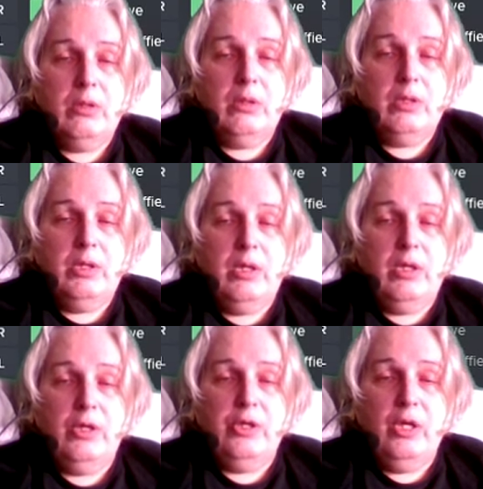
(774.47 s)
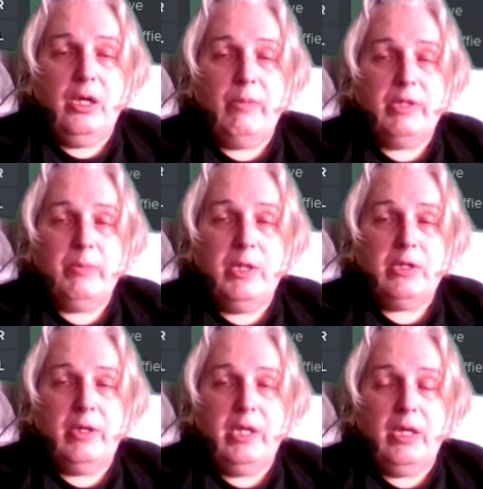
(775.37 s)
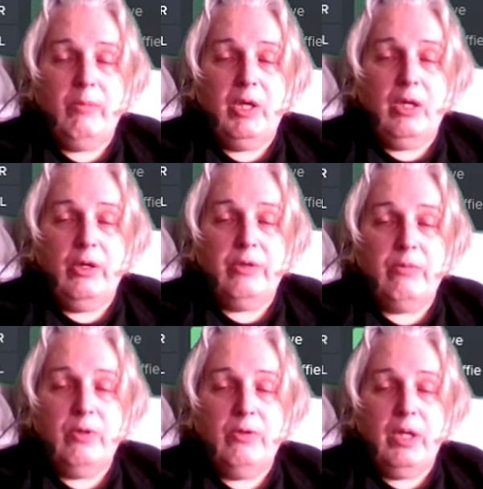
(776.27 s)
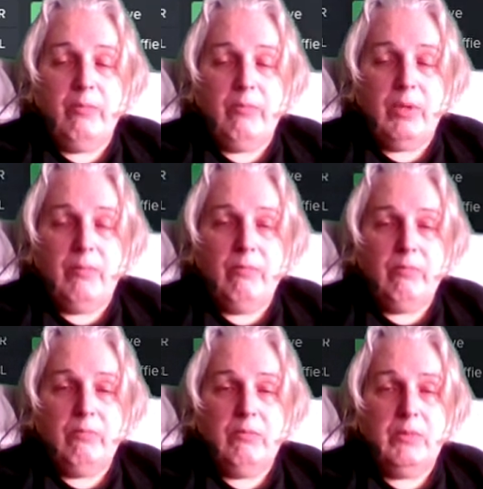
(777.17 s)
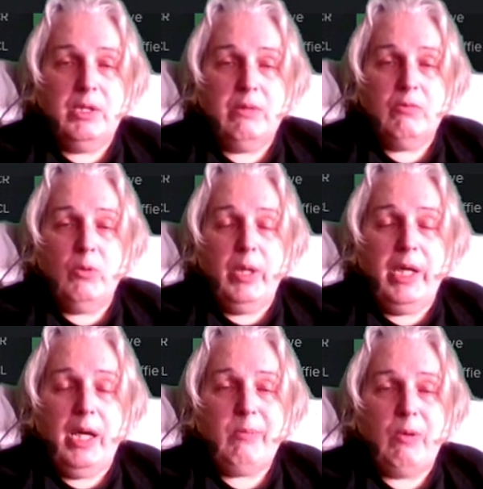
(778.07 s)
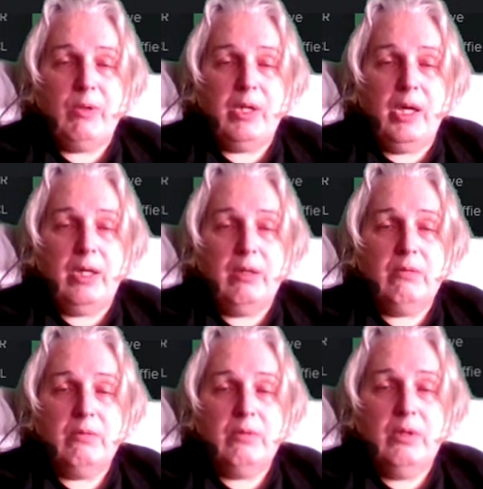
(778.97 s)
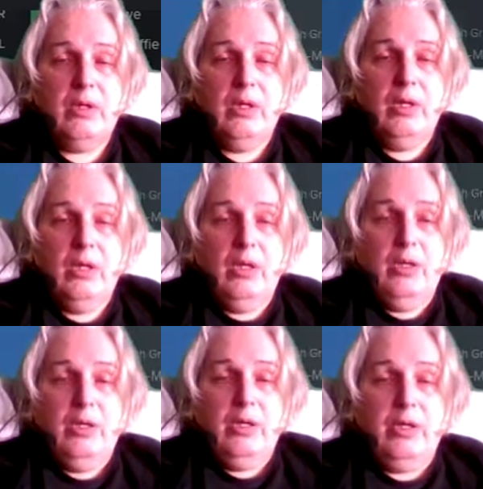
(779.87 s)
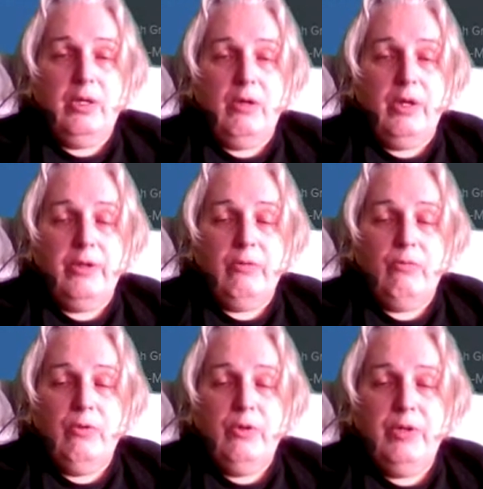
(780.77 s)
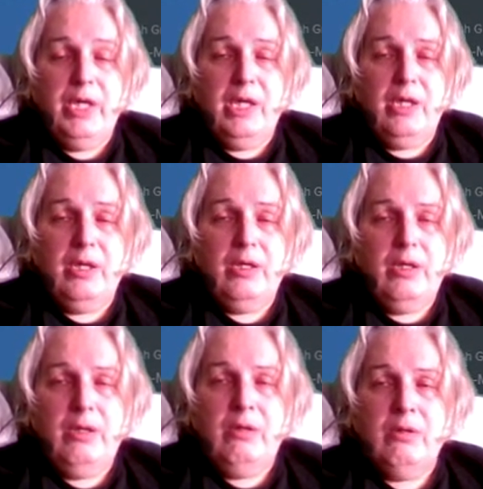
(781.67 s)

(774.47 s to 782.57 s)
They did the job, especially. I mean, on the road, I'm I'm quite happy with that. They're on the road again.